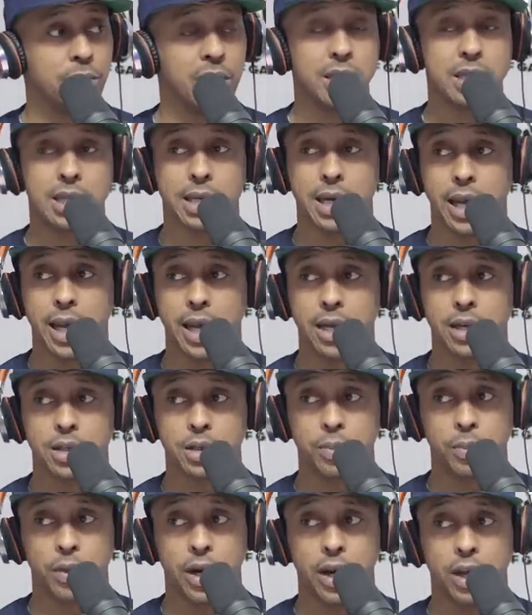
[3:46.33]
Me slaying and
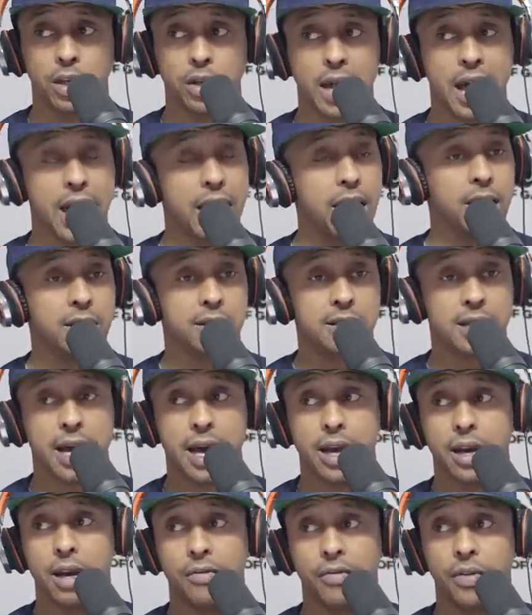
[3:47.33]
spraying you. I didn't
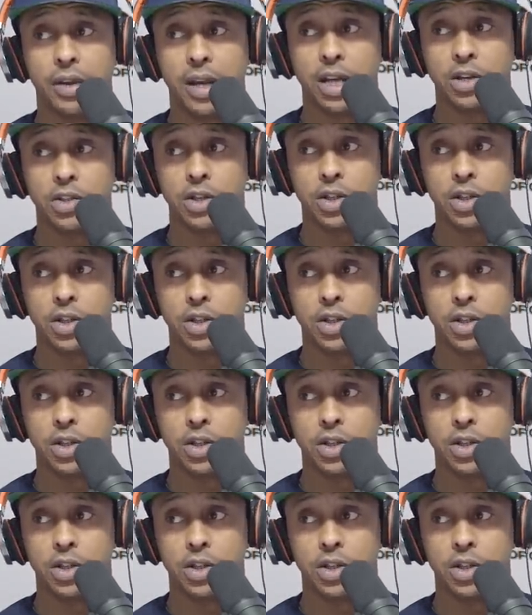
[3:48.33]
sign up for that.